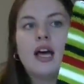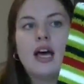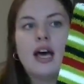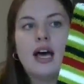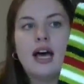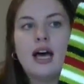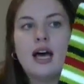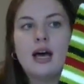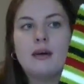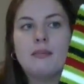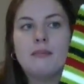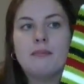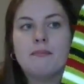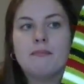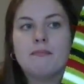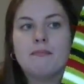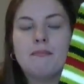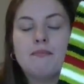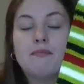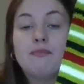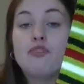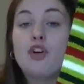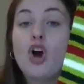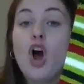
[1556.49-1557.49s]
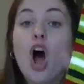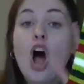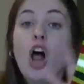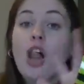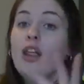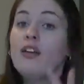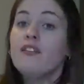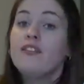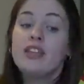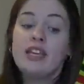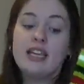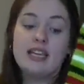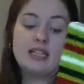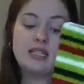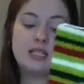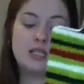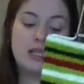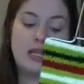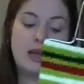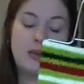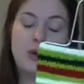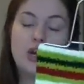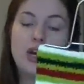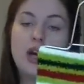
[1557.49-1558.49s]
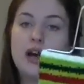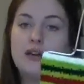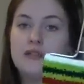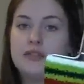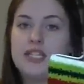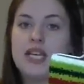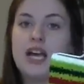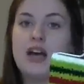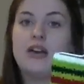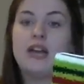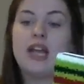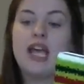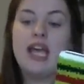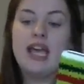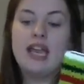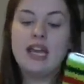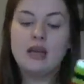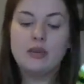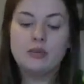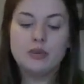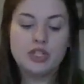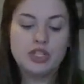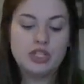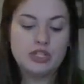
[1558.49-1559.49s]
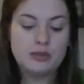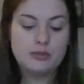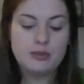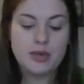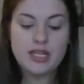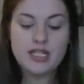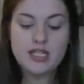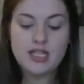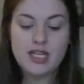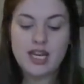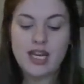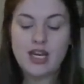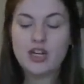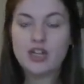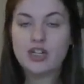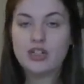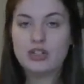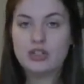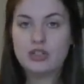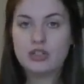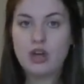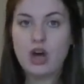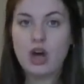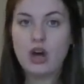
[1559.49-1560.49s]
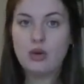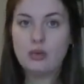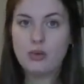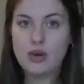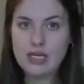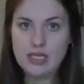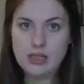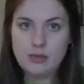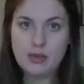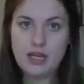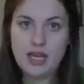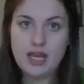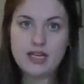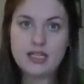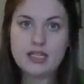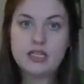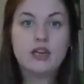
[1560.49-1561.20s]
um, for all of these, they were cuffed down and it was just my standard sock recipe. I